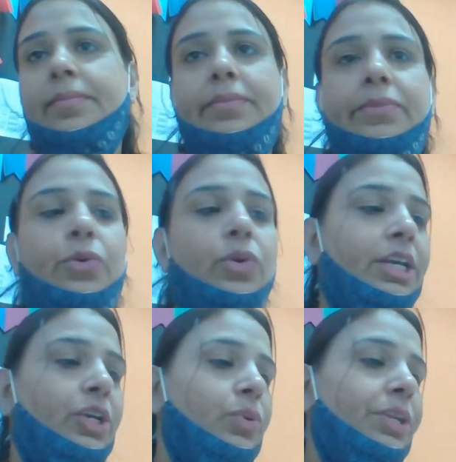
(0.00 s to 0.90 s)

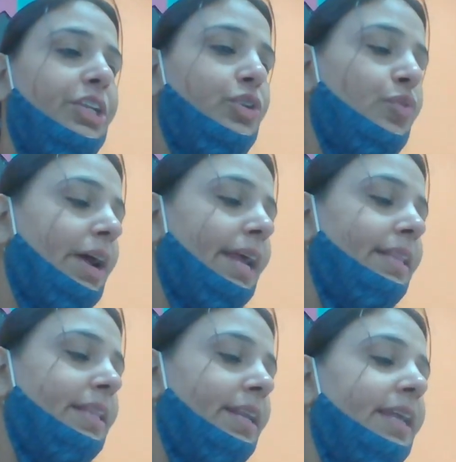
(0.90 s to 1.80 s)
Only you need to
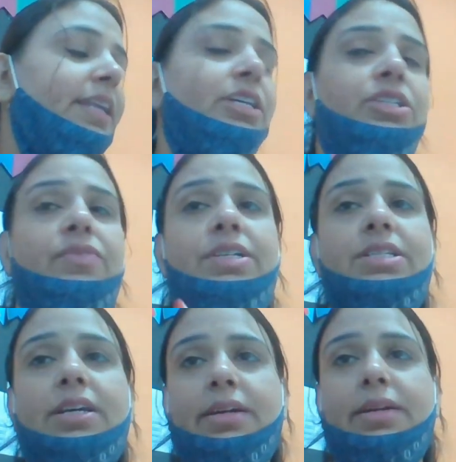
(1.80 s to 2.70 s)
find the radius of the
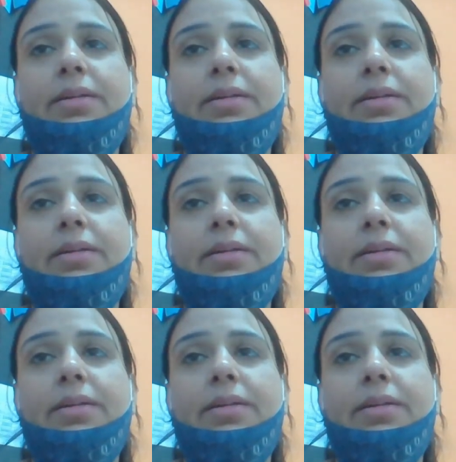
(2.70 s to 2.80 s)
circle.